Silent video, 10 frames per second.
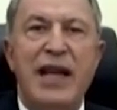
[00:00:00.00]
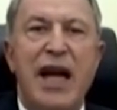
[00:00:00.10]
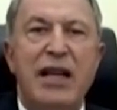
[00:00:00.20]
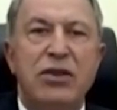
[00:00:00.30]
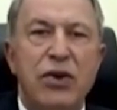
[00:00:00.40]

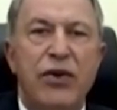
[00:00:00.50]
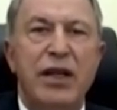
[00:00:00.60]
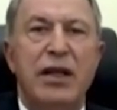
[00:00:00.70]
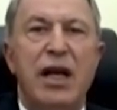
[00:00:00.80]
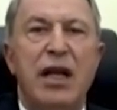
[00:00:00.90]

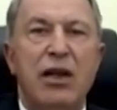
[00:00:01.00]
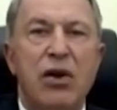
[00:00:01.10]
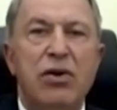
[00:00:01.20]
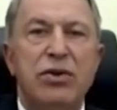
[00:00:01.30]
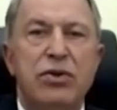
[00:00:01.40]
enduring
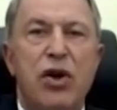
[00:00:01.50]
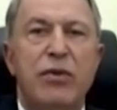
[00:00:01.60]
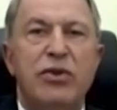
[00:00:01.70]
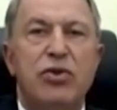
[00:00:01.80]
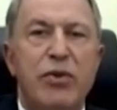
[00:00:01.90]

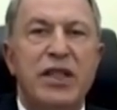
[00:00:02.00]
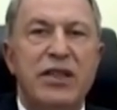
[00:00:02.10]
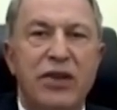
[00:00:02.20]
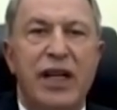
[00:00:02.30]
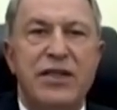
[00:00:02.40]
long-term common
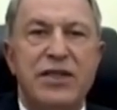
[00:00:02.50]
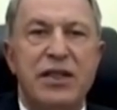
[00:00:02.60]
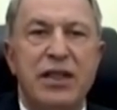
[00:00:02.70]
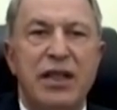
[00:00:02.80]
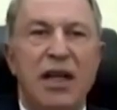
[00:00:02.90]
interests
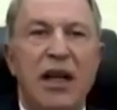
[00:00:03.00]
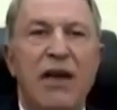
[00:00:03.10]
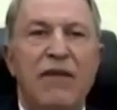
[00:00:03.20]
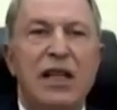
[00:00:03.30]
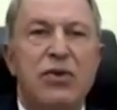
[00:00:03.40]

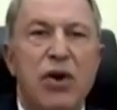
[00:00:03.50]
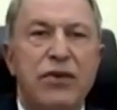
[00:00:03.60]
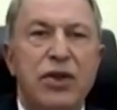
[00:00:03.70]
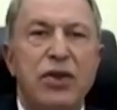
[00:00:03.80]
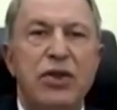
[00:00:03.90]
will
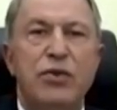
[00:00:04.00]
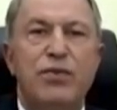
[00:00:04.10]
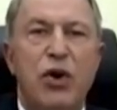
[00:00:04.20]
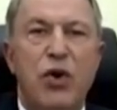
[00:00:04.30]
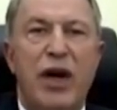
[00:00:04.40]
continue to
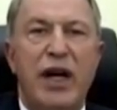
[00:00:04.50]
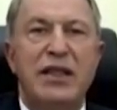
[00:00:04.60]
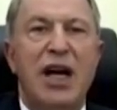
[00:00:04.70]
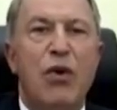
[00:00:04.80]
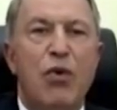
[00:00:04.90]
provide
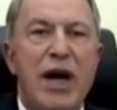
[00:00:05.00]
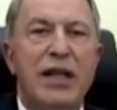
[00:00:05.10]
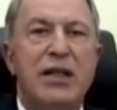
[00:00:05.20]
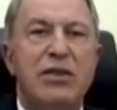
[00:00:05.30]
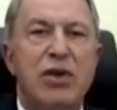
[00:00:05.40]

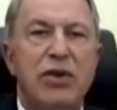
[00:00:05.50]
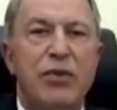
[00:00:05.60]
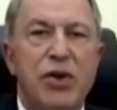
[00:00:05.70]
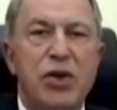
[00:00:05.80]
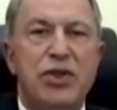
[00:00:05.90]
vital
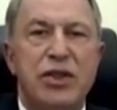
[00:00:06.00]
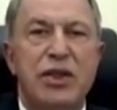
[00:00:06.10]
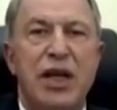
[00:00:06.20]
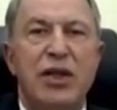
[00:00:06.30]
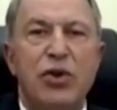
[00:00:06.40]
contributions
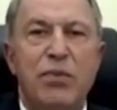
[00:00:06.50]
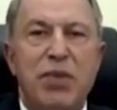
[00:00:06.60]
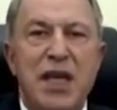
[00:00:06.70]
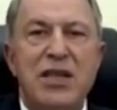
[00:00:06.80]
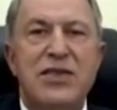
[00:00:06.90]
to
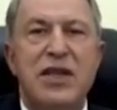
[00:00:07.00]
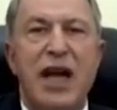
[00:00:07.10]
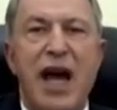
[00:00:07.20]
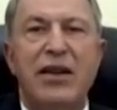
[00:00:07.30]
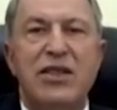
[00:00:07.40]
peace
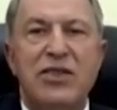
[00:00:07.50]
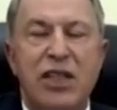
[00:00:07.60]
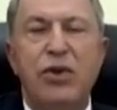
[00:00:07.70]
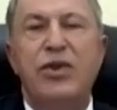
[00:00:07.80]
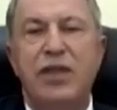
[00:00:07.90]
and
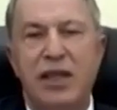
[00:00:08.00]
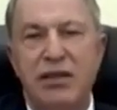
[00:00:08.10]
security.